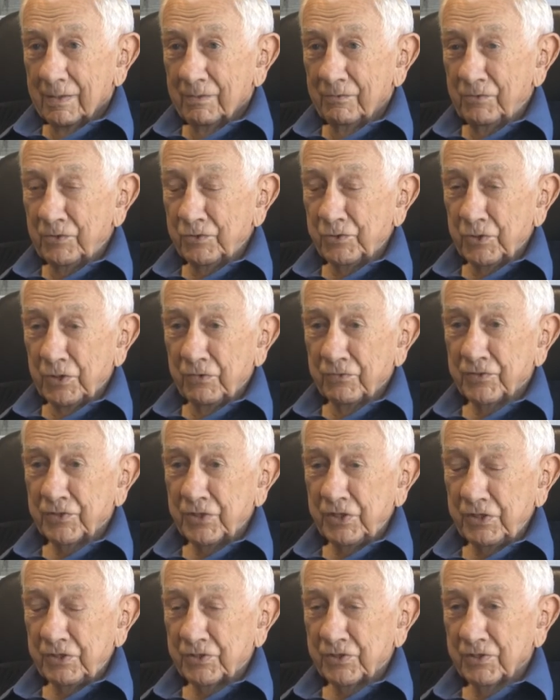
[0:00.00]
reserved
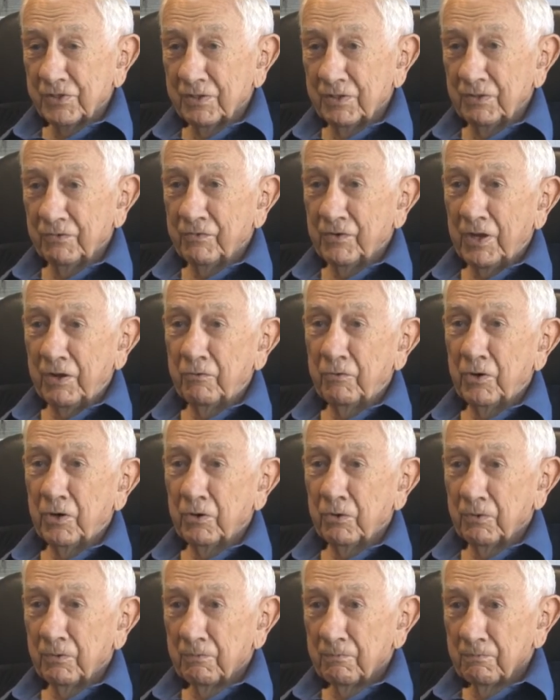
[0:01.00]
seats in the front
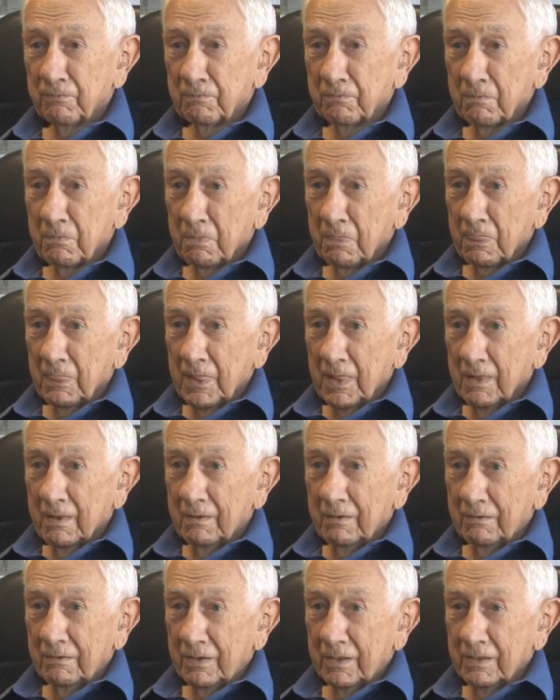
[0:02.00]
row,
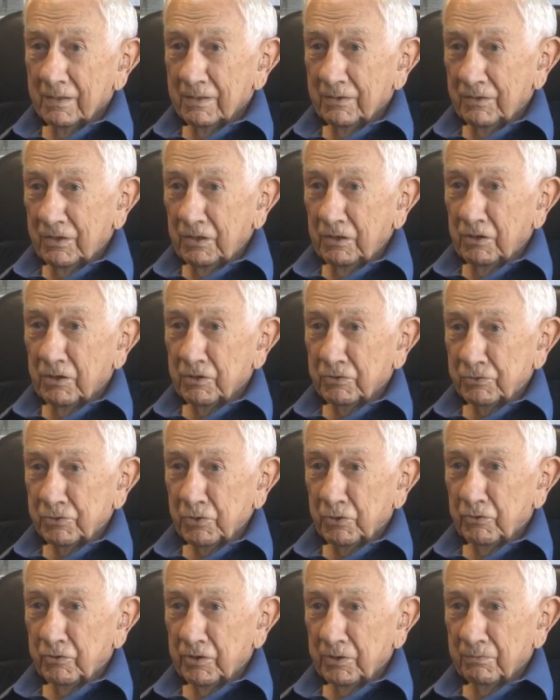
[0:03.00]
all right, the
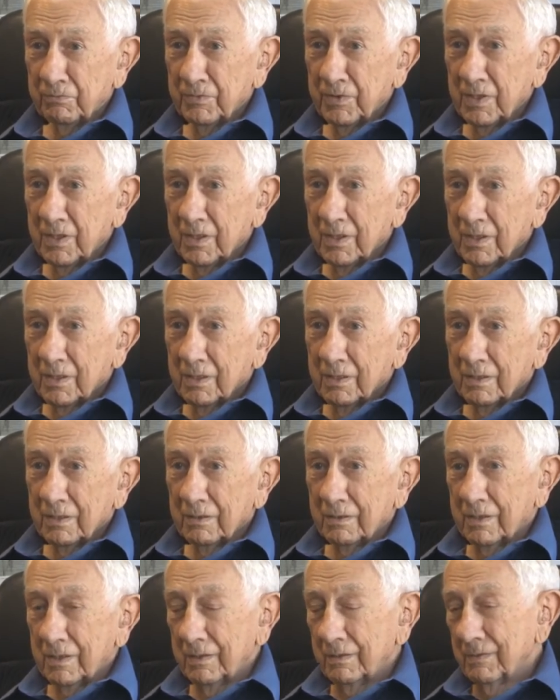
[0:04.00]
auditorium,
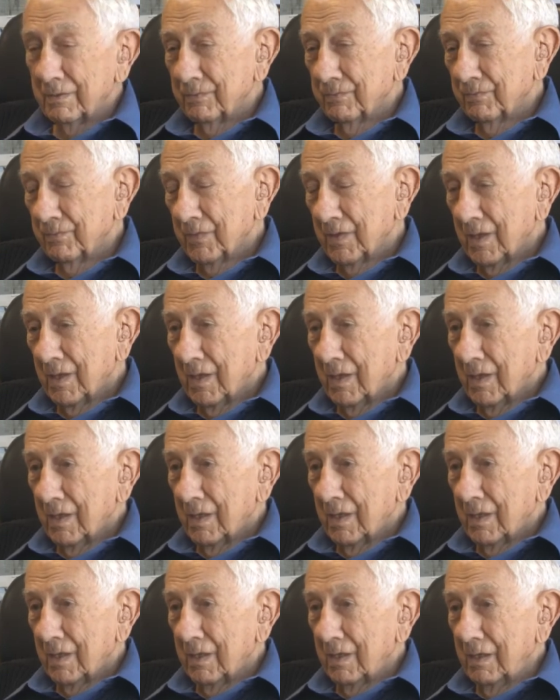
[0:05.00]
all right.
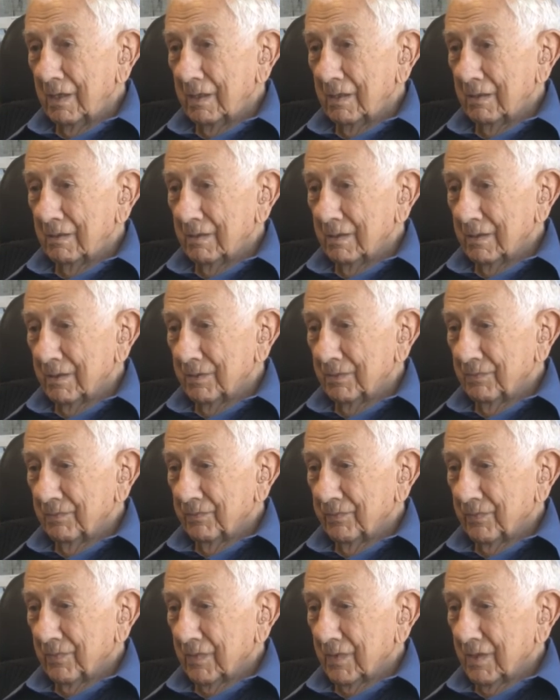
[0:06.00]
And,
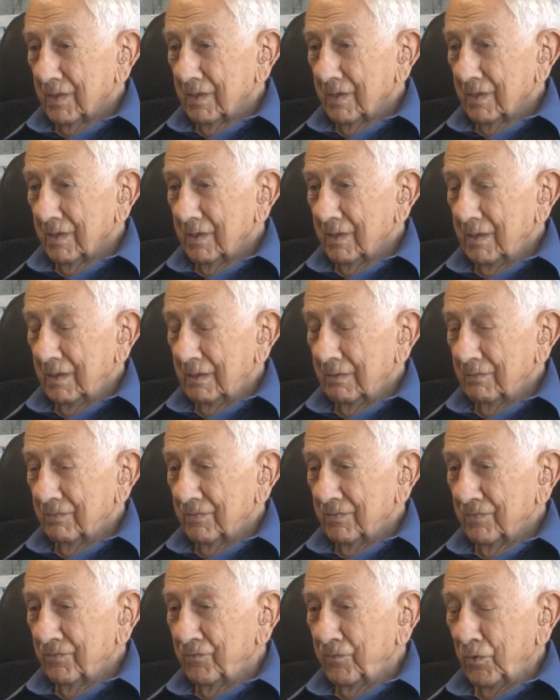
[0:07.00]
and
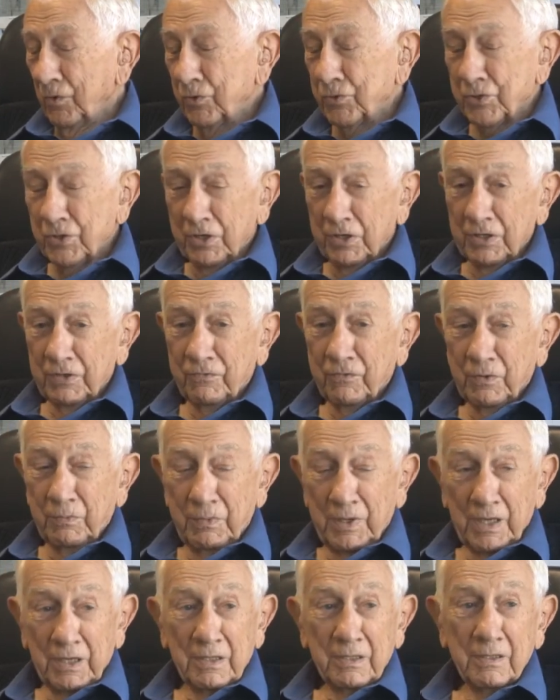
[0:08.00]
fortunately for
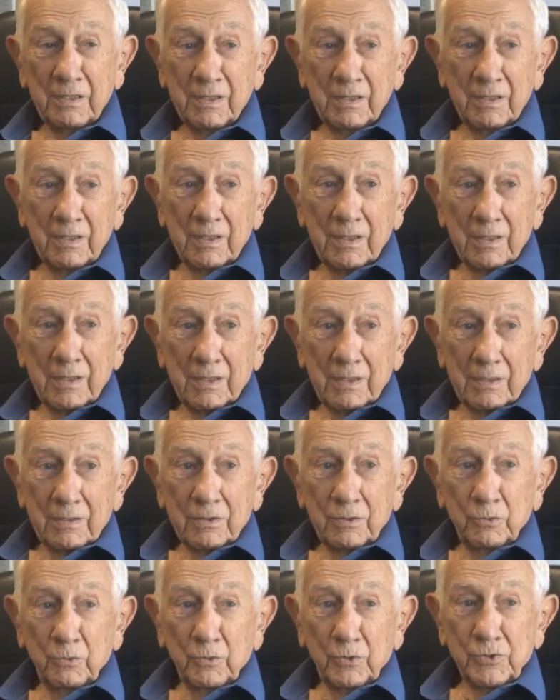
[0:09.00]
me,
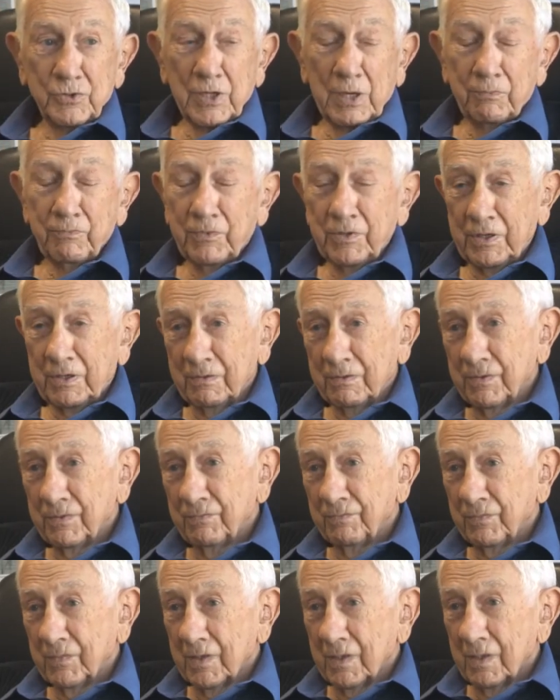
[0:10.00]
who was up there
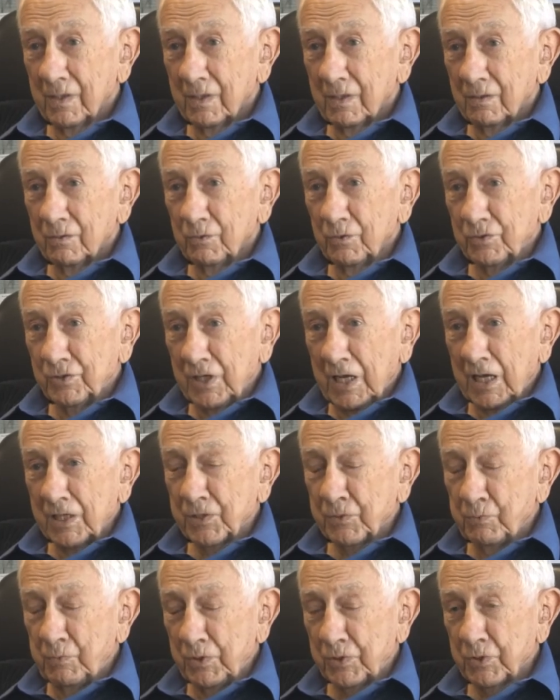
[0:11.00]
was
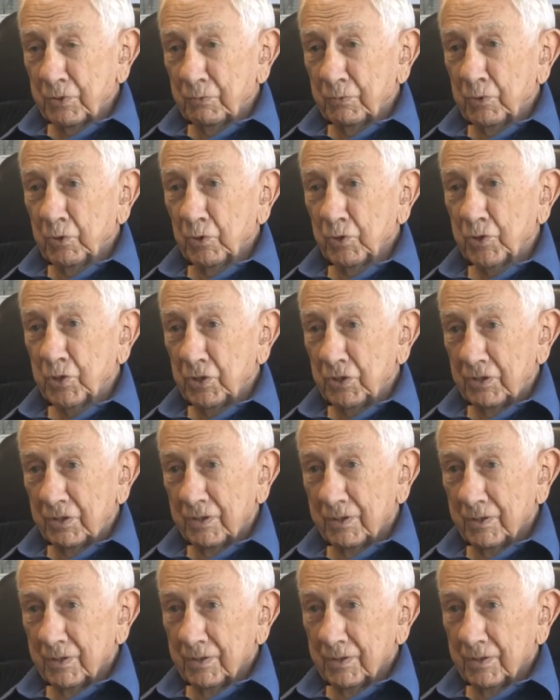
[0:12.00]
Archbishop Cushing,